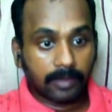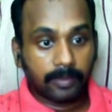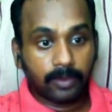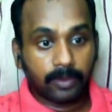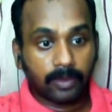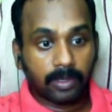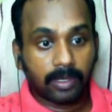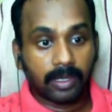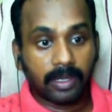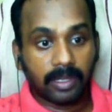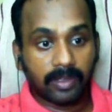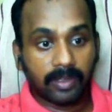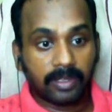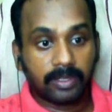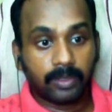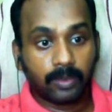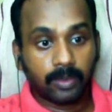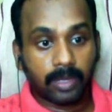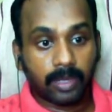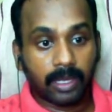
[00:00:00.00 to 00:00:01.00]

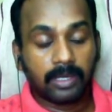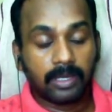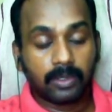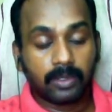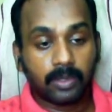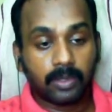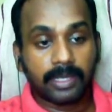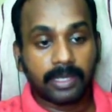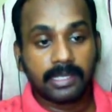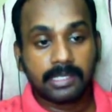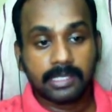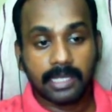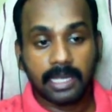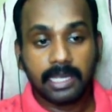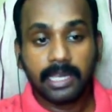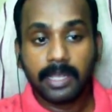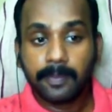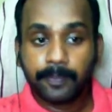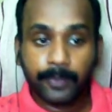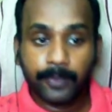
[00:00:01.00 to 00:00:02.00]
You can
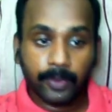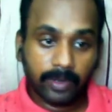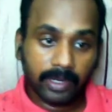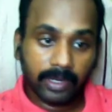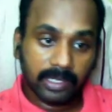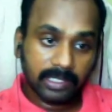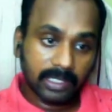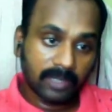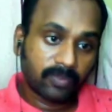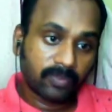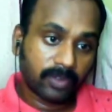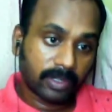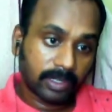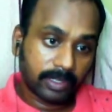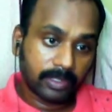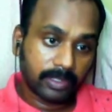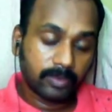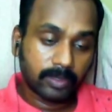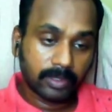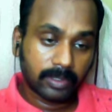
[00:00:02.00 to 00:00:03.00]
sell a product if at
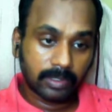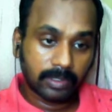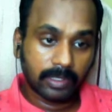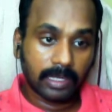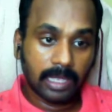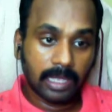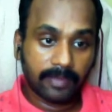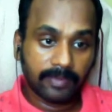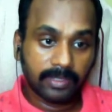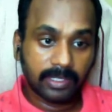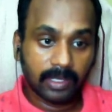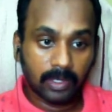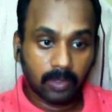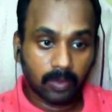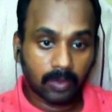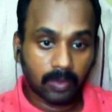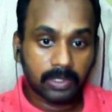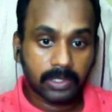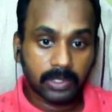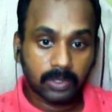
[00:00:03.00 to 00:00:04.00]
all you are having a
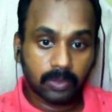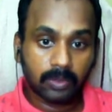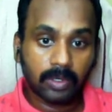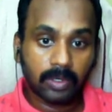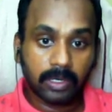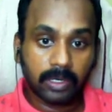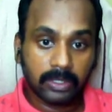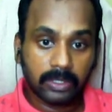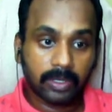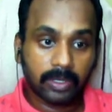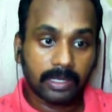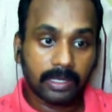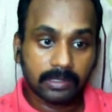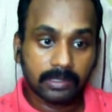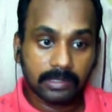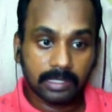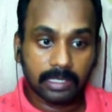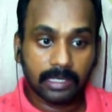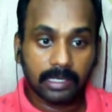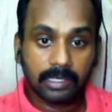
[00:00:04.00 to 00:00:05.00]
local store, or you
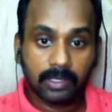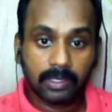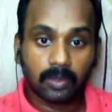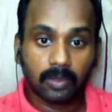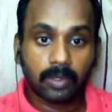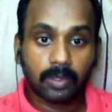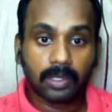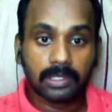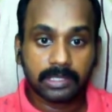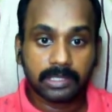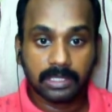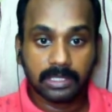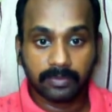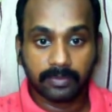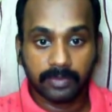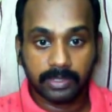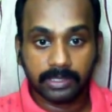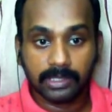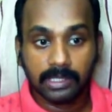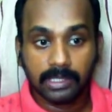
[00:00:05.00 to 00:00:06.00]
can sell a local
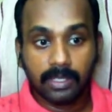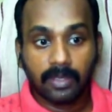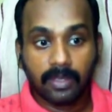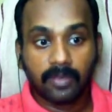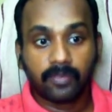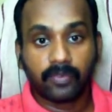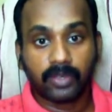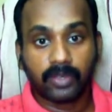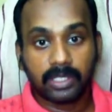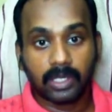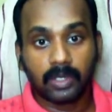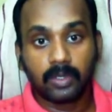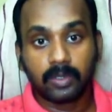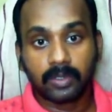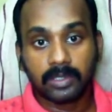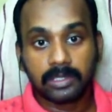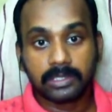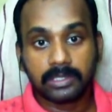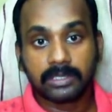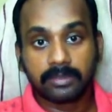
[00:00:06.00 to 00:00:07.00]
service. For the
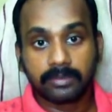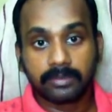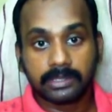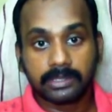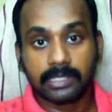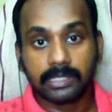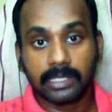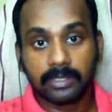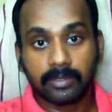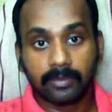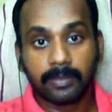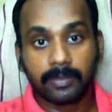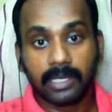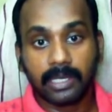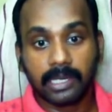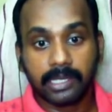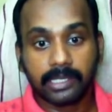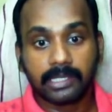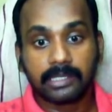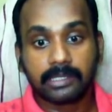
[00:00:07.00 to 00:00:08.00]
local service, there will be
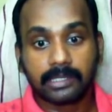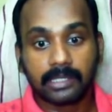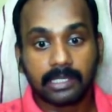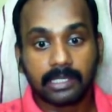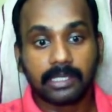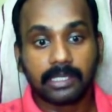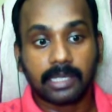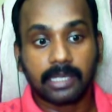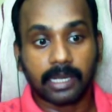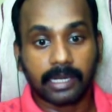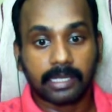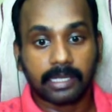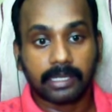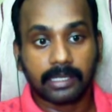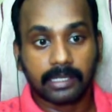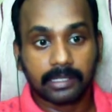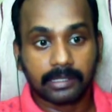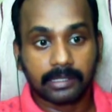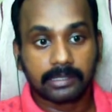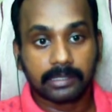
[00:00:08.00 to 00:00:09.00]
like three
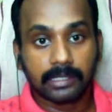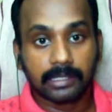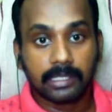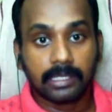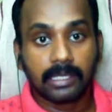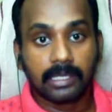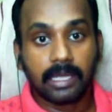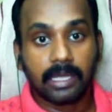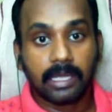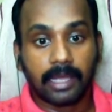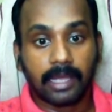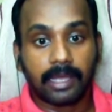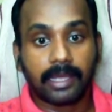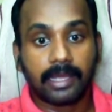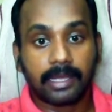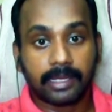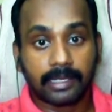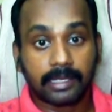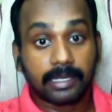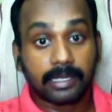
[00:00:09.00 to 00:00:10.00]
categories.
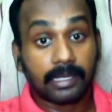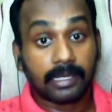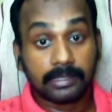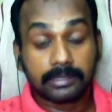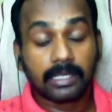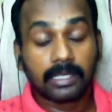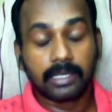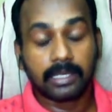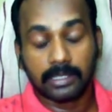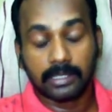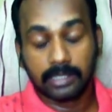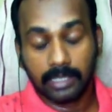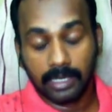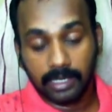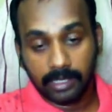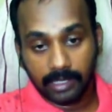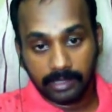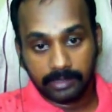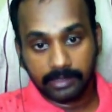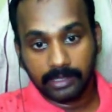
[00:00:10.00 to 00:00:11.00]
Sorry, there
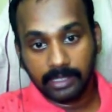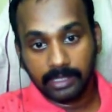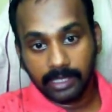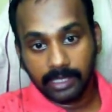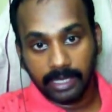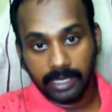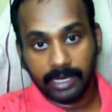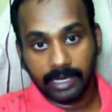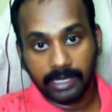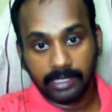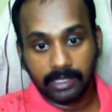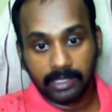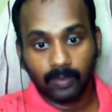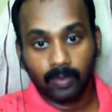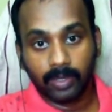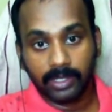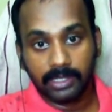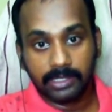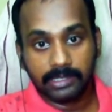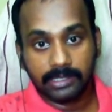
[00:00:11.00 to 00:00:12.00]
are like three hierarchy.
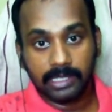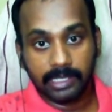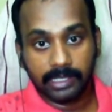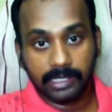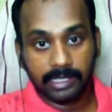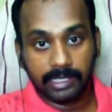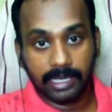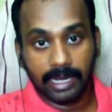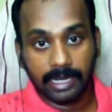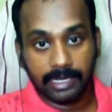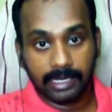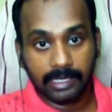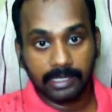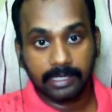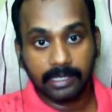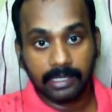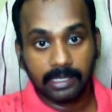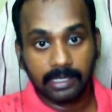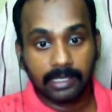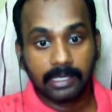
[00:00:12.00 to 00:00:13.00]
One is like
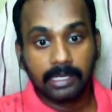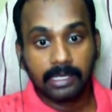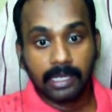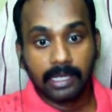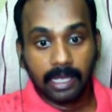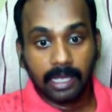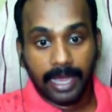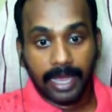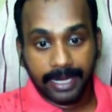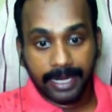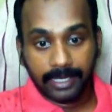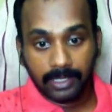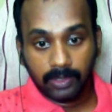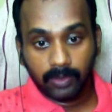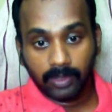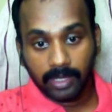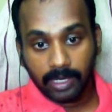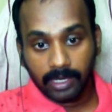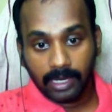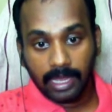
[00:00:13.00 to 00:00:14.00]
category, and
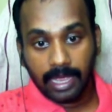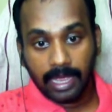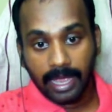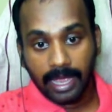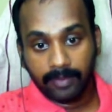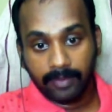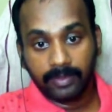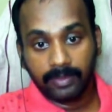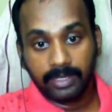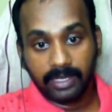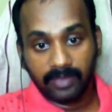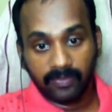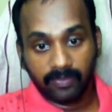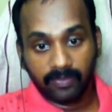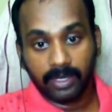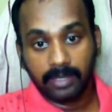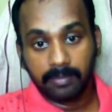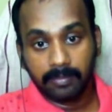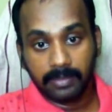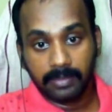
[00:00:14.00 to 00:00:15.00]
you can have a
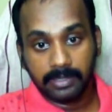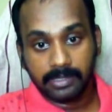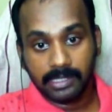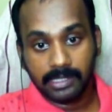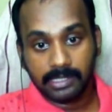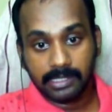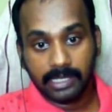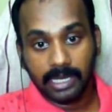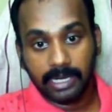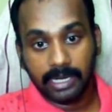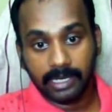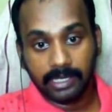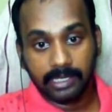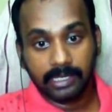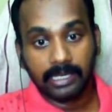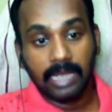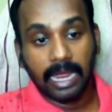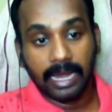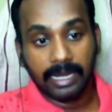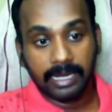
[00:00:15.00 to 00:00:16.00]
different business
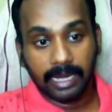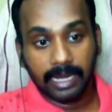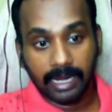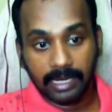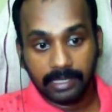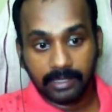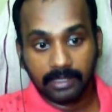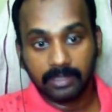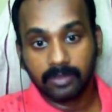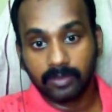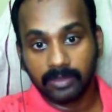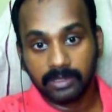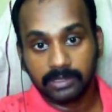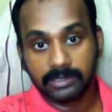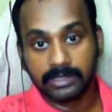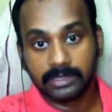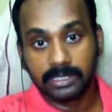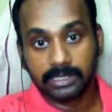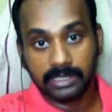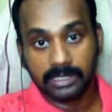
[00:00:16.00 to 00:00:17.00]
category, and another one
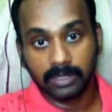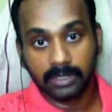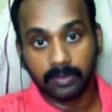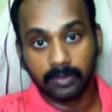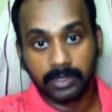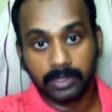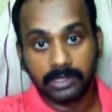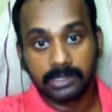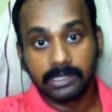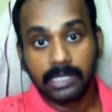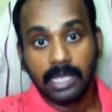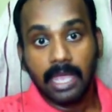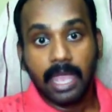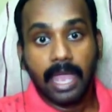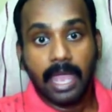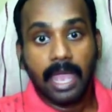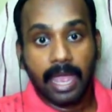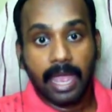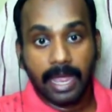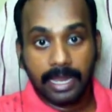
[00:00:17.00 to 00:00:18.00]
is the service.
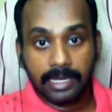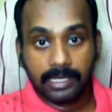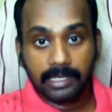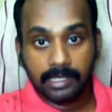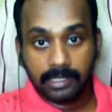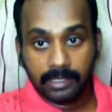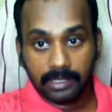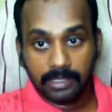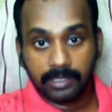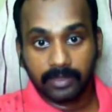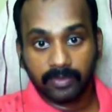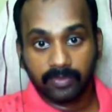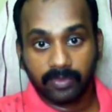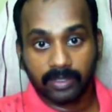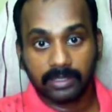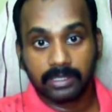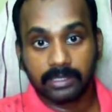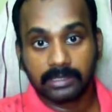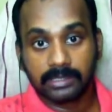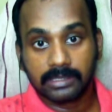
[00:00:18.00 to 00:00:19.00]
And
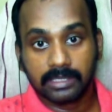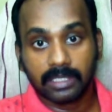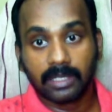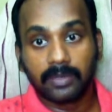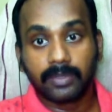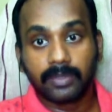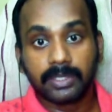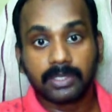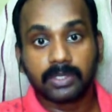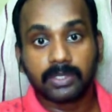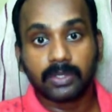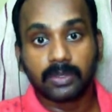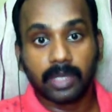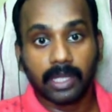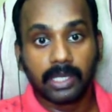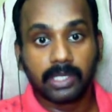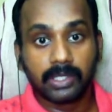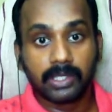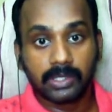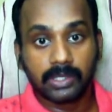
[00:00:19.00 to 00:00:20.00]
for the service, you
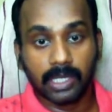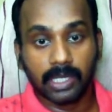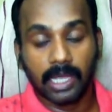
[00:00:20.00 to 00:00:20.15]
can